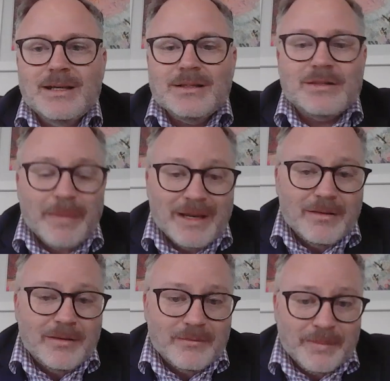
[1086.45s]
So it's been
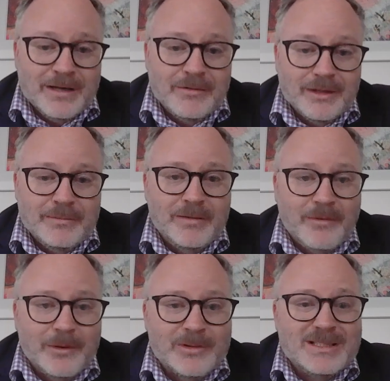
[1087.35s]
a really big
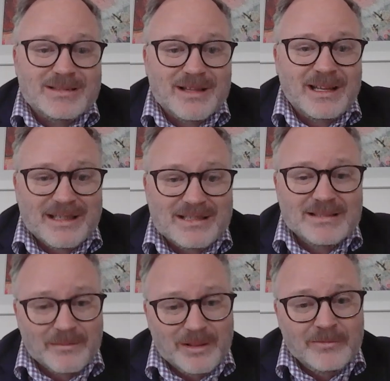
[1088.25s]
focus and
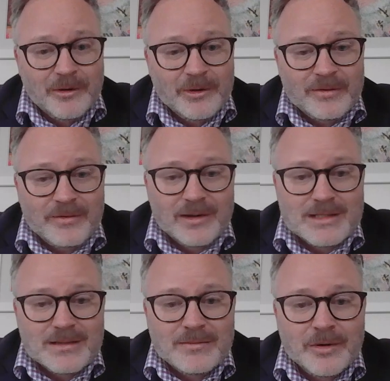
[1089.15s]
is a big focus for
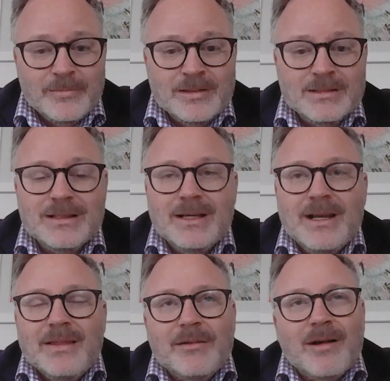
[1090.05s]
us at the moment.
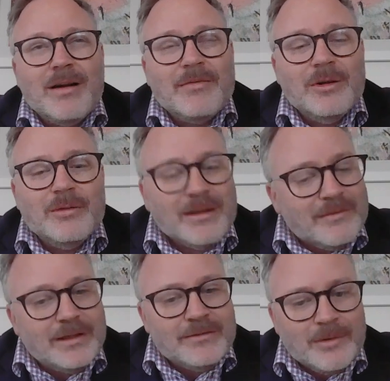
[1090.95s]
There are a few
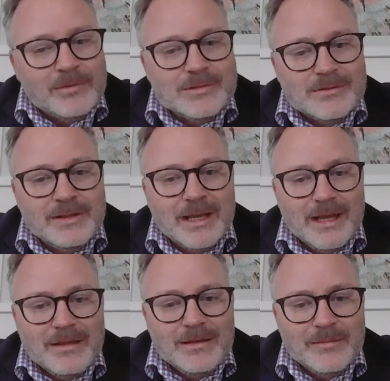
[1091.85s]
innovative models of
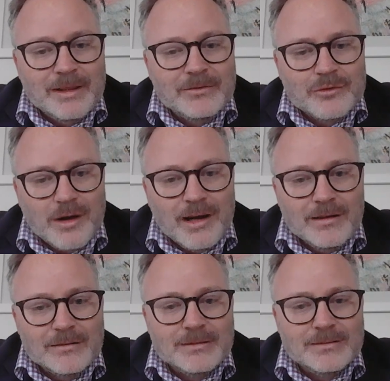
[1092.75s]
care that are being
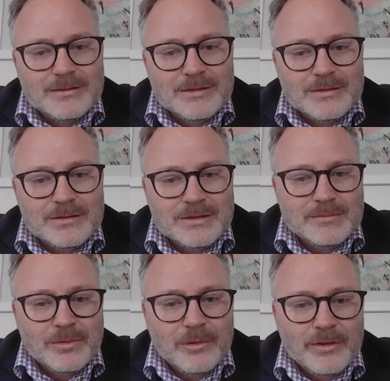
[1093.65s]
trialled to
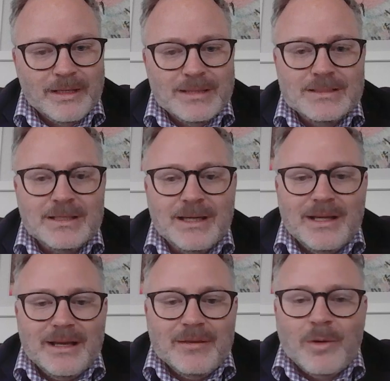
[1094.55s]
support this,
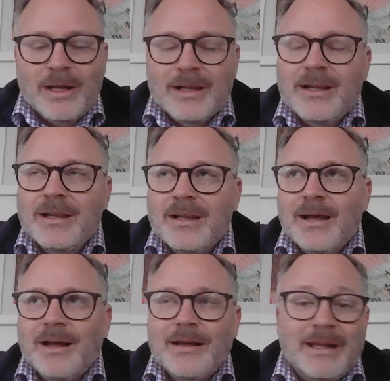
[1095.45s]
and one
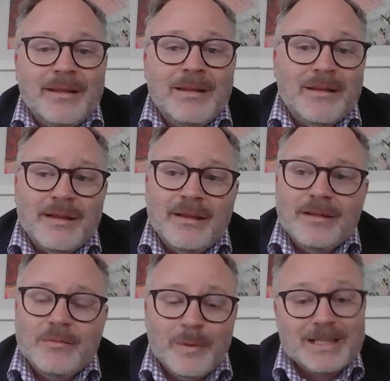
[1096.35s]
in
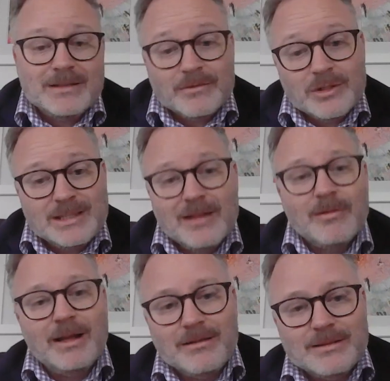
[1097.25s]
the west of New South
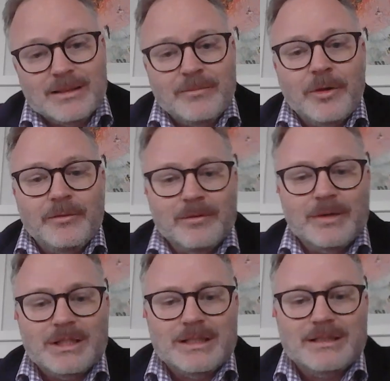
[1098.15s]
Wales at the moment,
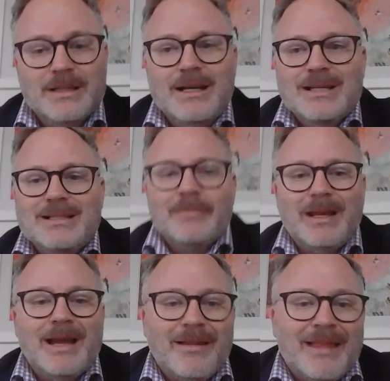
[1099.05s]
which is
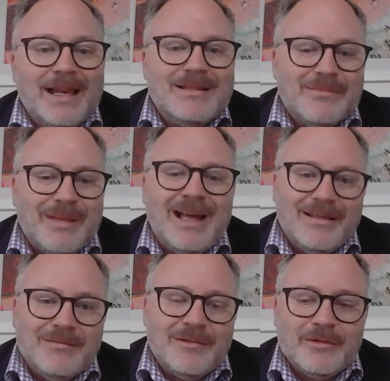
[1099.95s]
stepping out. And that is
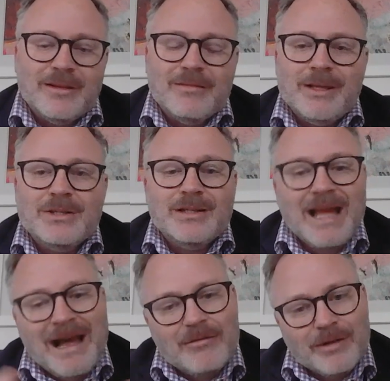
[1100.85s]
about what Ruth mentioned,
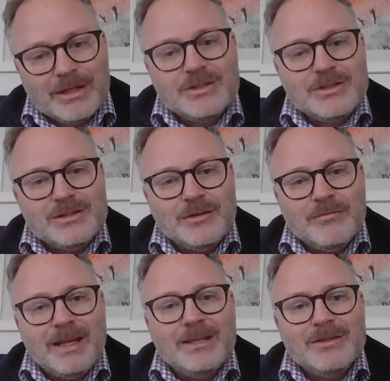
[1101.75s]
outreach. So
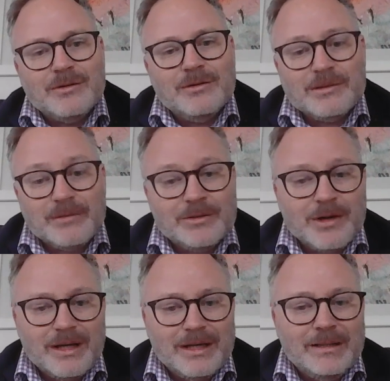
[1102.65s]
making sure, so we're
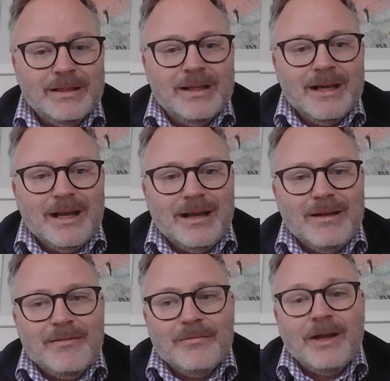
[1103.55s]
training
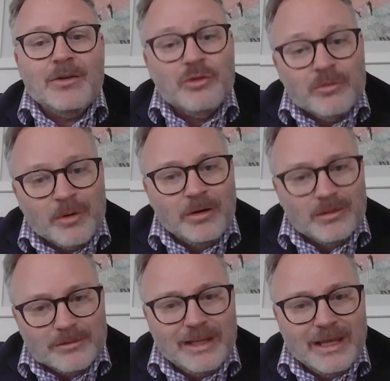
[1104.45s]
a new
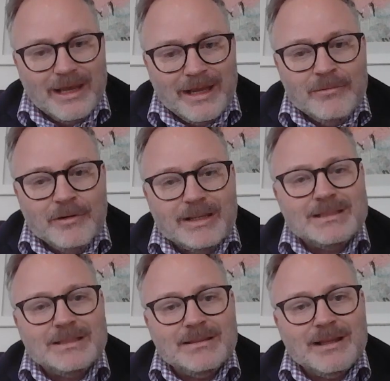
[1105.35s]
model of care where it
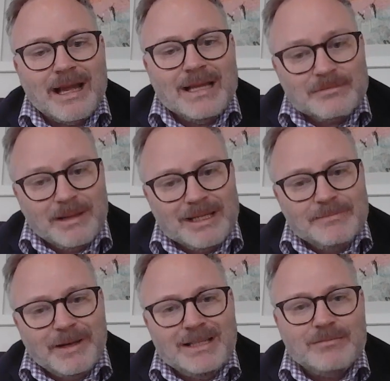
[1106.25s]
isn't as
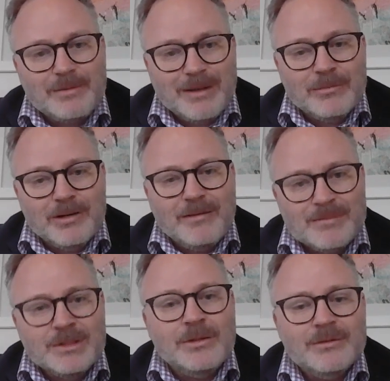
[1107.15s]
place-based, where people
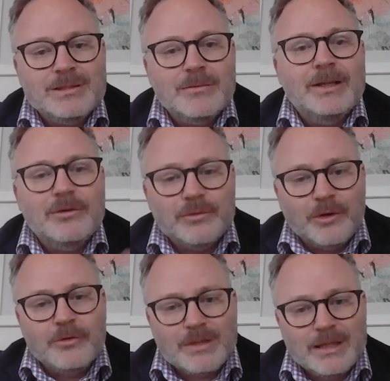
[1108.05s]
come to you, it's where you
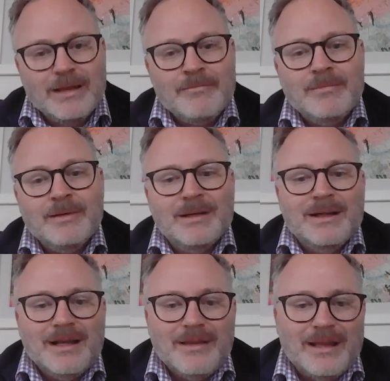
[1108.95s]
go to them.
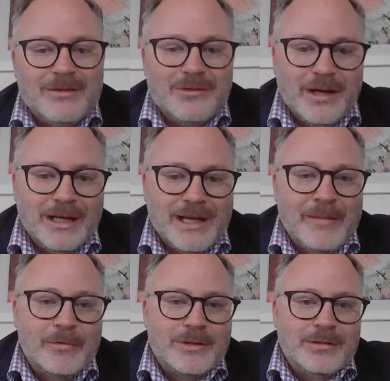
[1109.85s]
And that is training
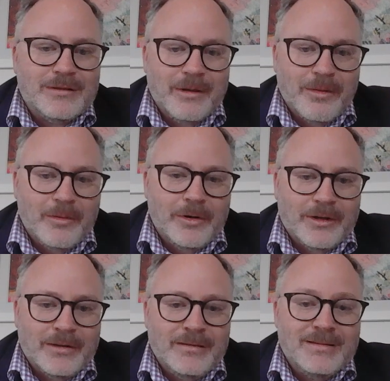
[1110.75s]
Aboriginal health
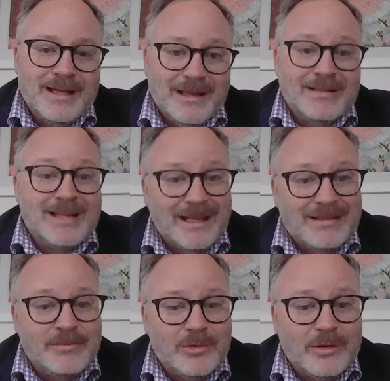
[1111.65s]
workers in
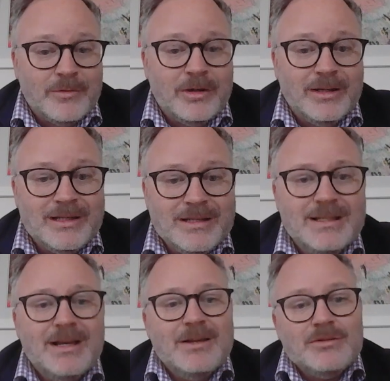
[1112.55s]
10 small communities
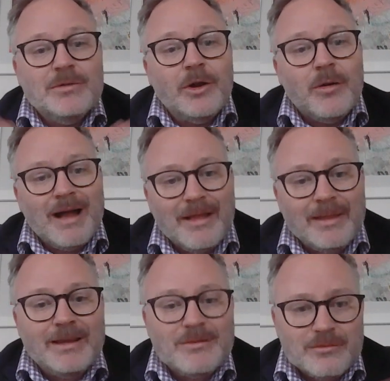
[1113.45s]
to go out
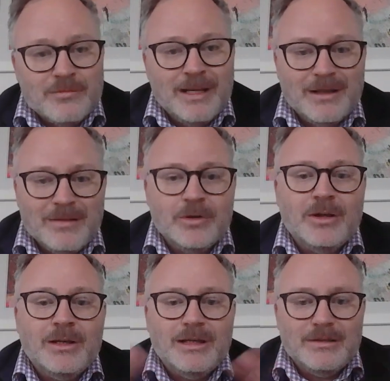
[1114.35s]
there to meet
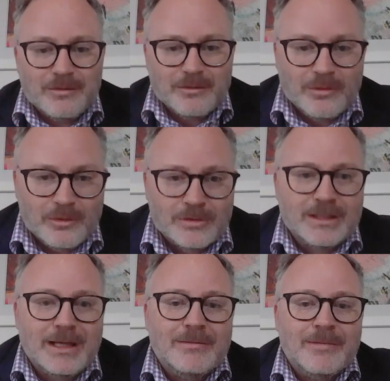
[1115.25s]
community, to talk to
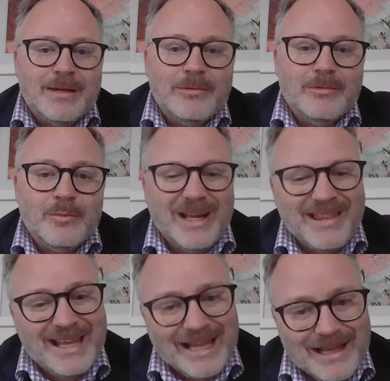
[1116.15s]
young people where
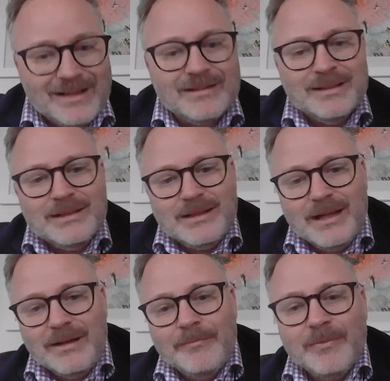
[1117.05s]
they
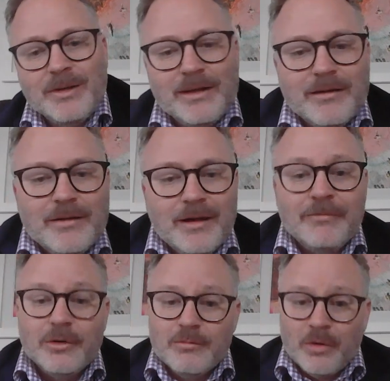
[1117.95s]
are. So there are a
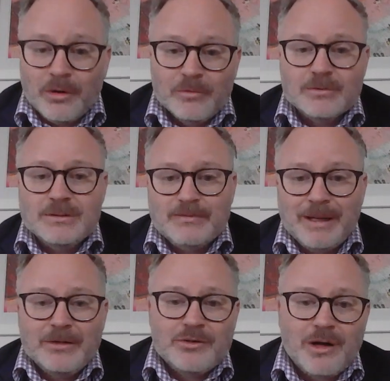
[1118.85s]
few models
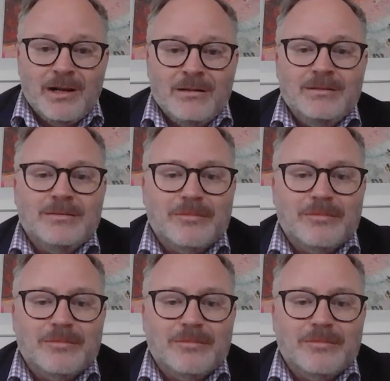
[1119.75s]
being trialled.